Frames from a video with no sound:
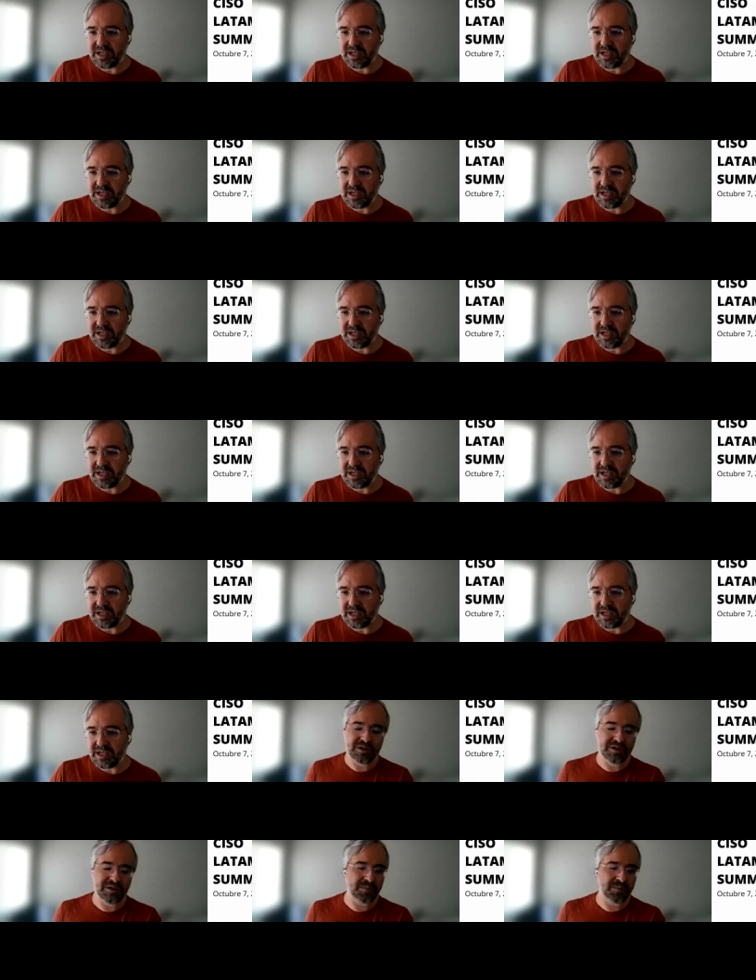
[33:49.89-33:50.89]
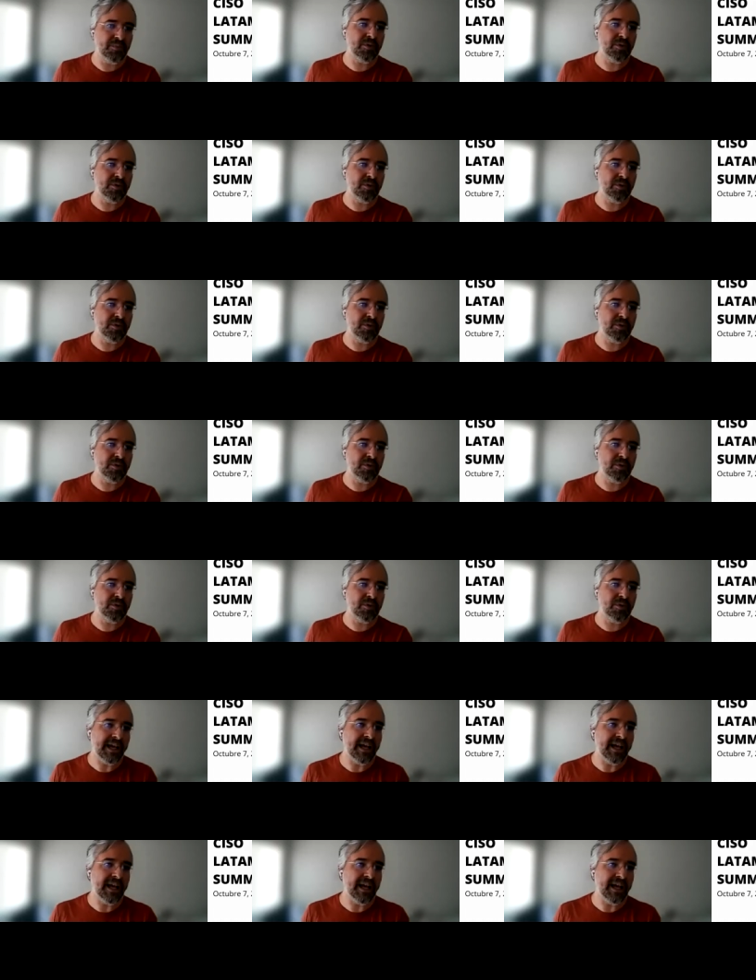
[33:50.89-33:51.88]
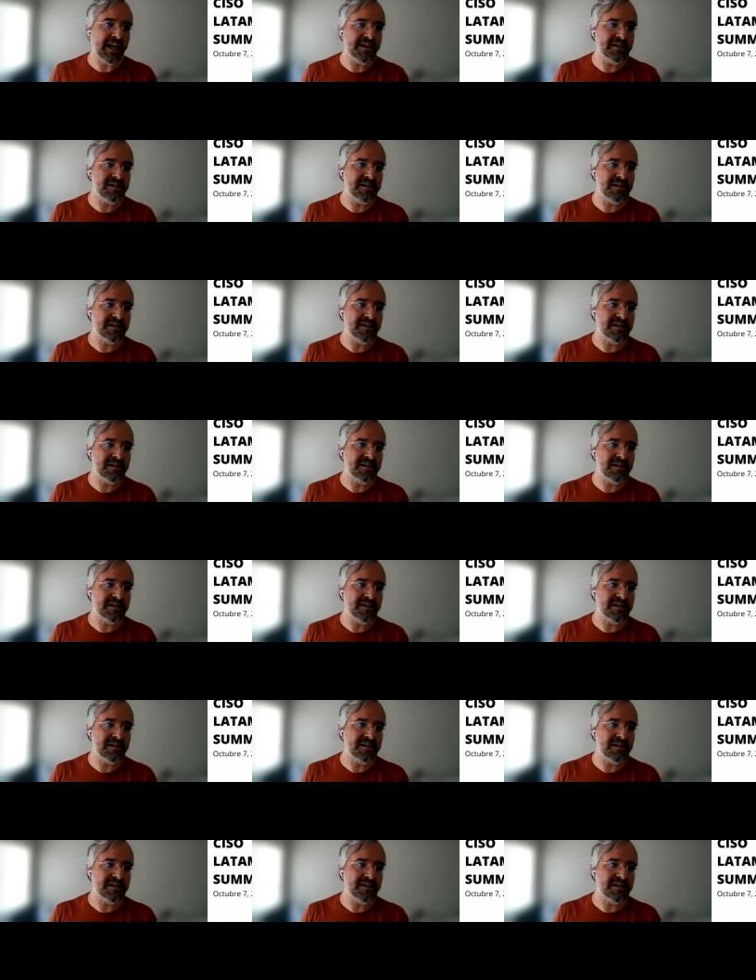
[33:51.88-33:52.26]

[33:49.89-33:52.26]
huge support that attack has,